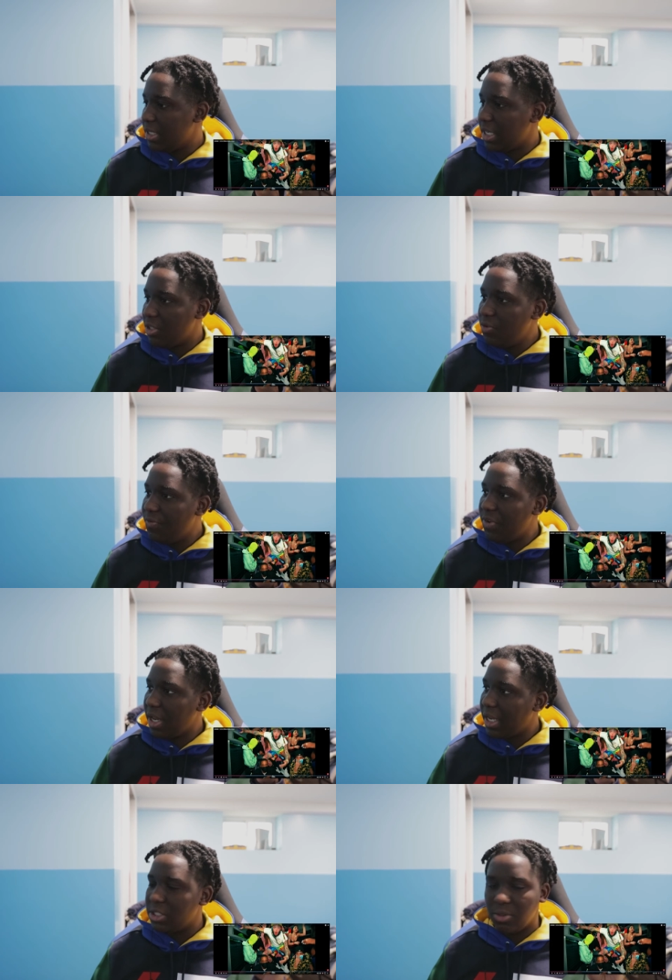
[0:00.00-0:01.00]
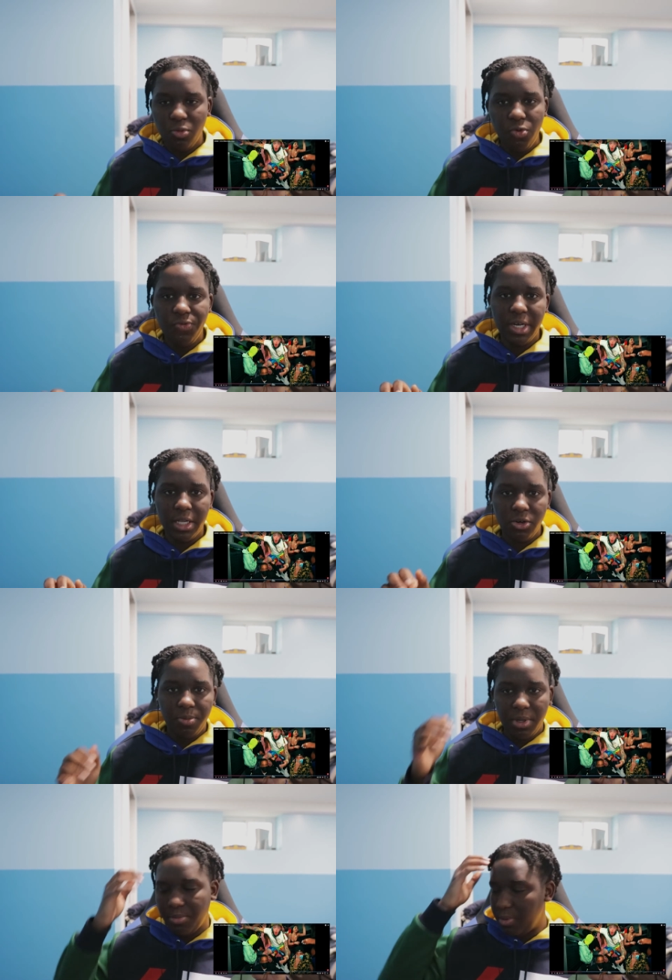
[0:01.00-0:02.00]
Because I do feel like it's moving a little
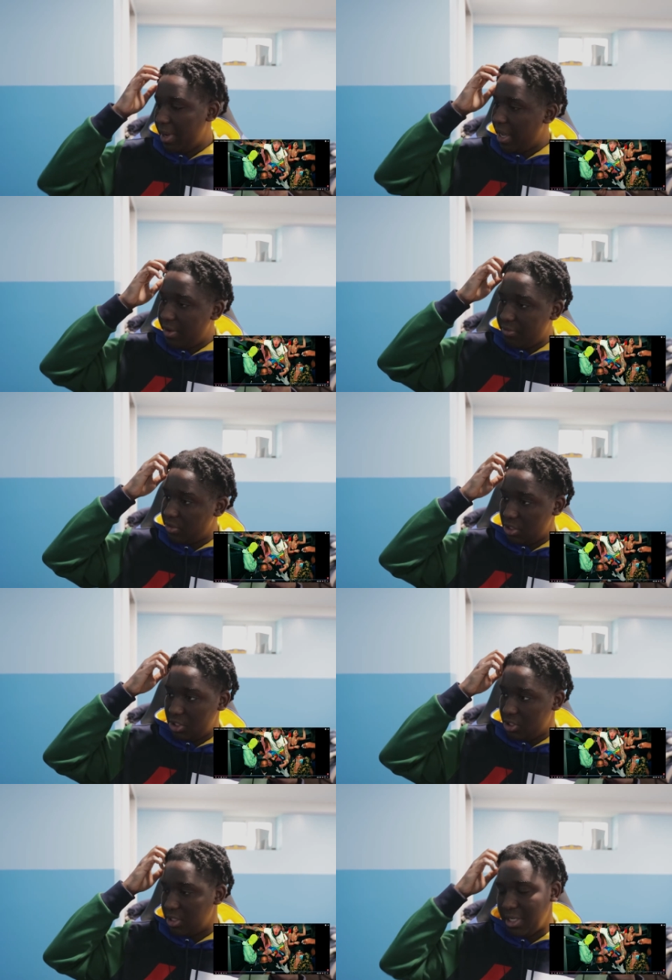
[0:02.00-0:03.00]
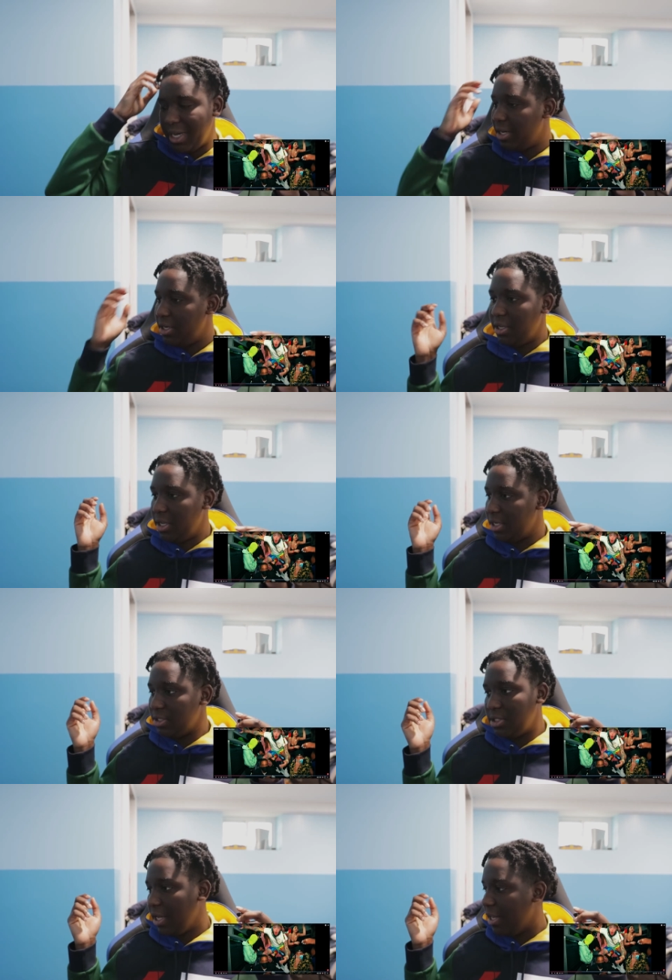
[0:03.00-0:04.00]
bit, but my headphones are just not it. Like,
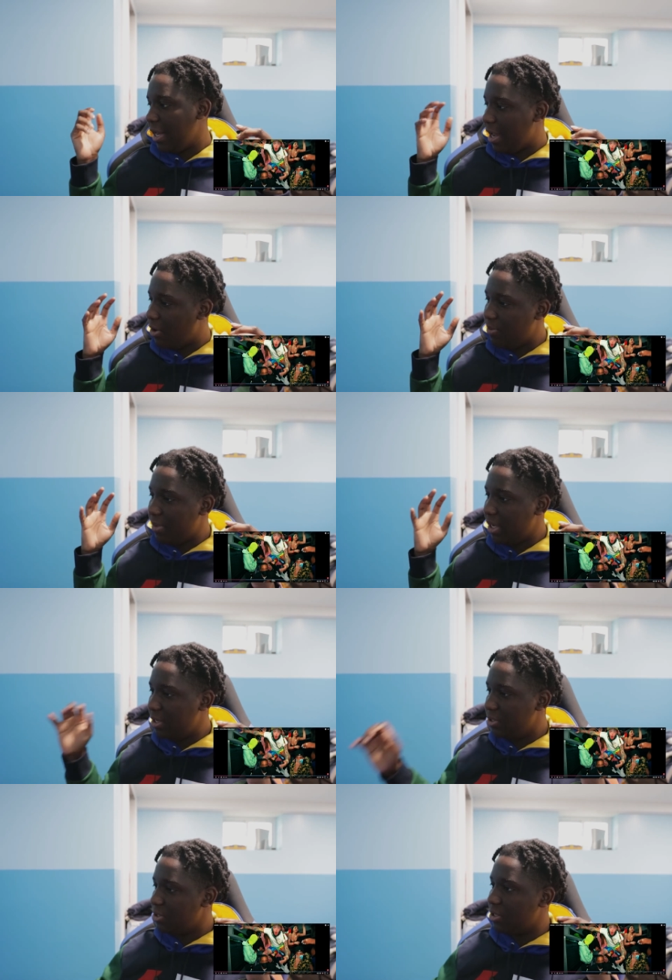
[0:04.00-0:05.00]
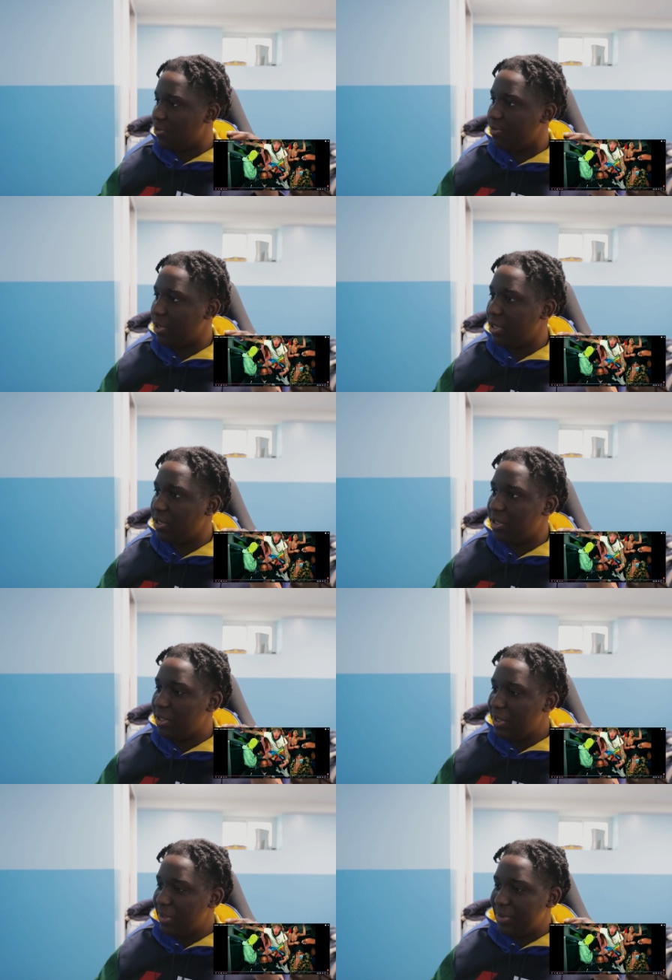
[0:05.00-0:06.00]
it's not loud in my ears enough, man.
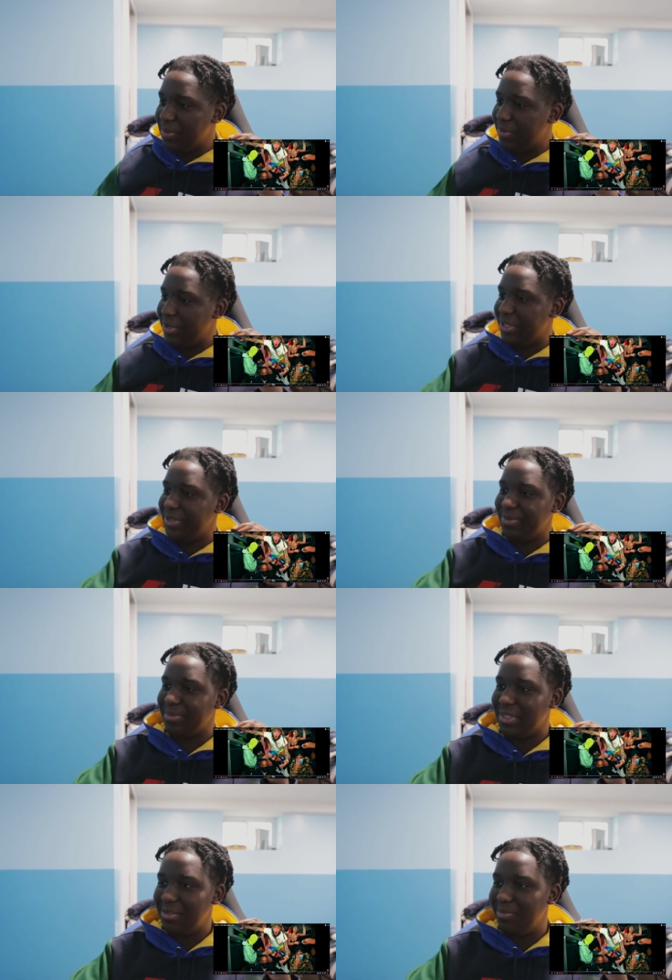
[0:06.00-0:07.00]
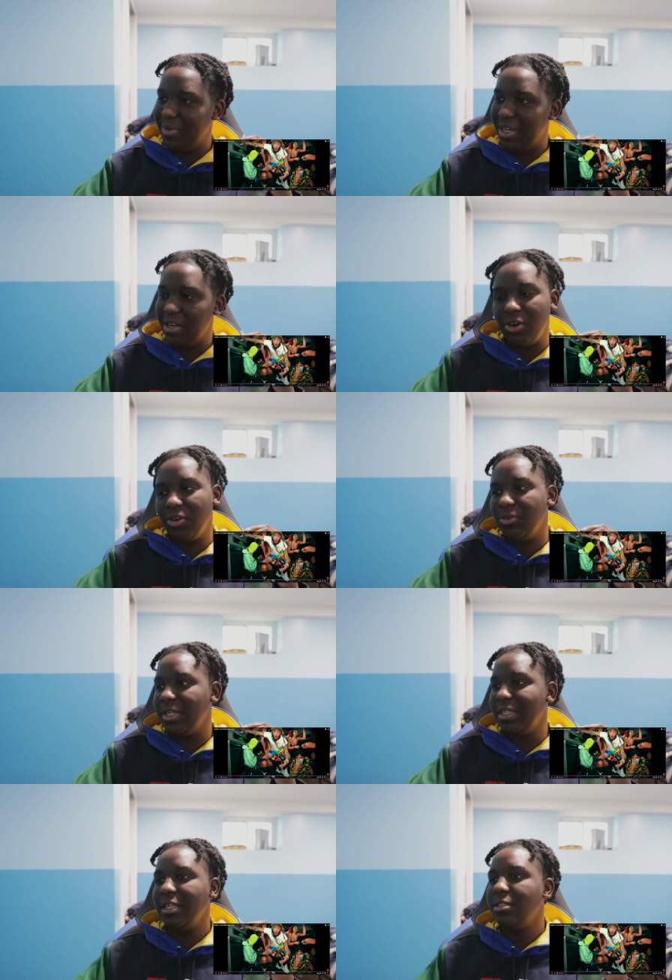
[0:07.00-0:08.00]
But, man, yo,
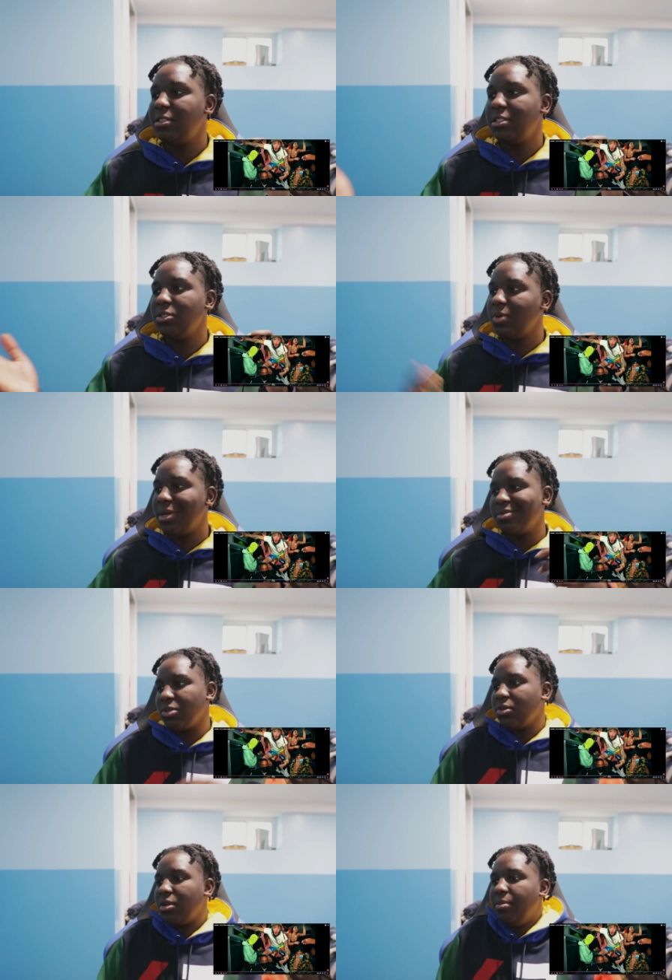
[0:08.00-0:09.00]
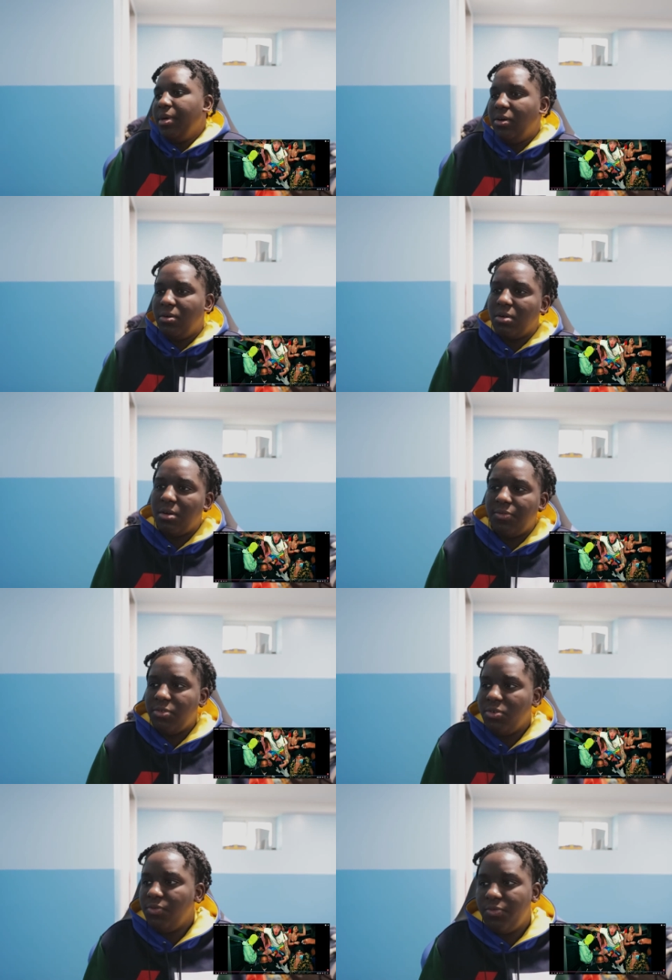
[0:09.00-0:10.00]
and then this is what I'm talking about. Hold on
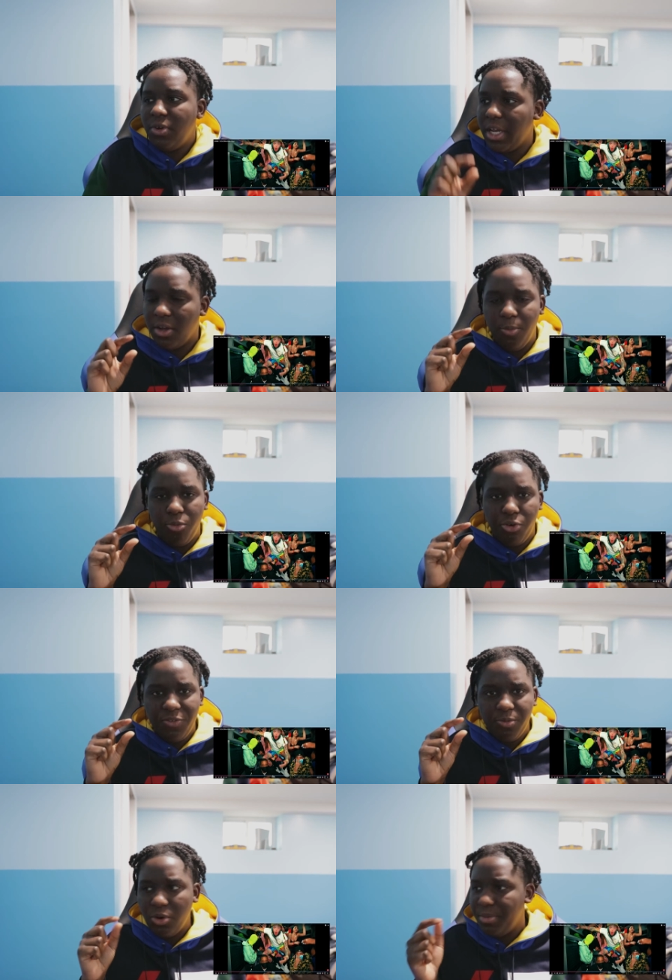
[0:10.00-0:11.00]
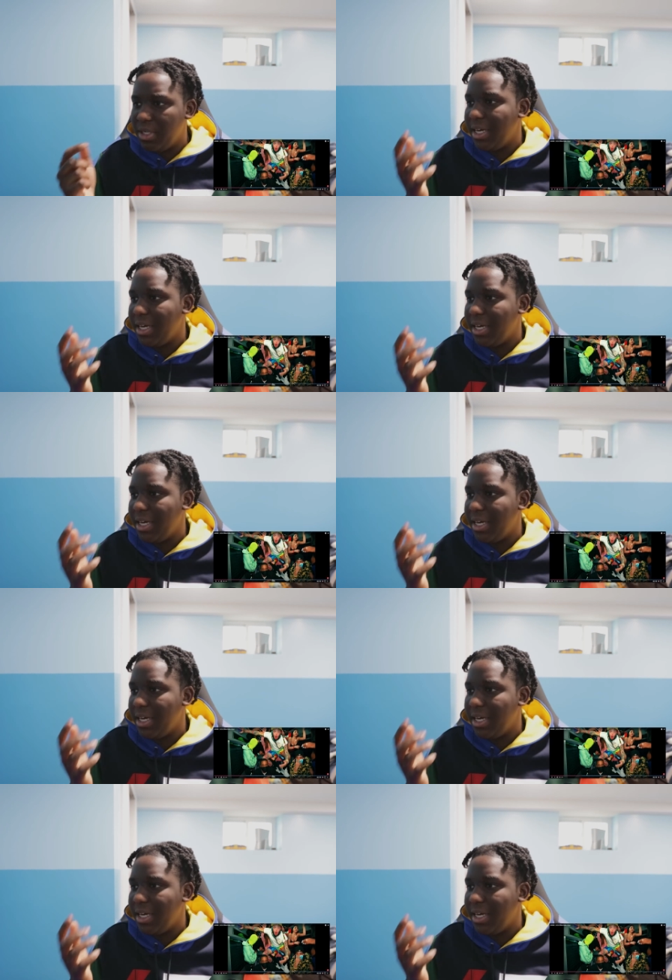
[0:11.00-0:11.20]
for like a brief moment.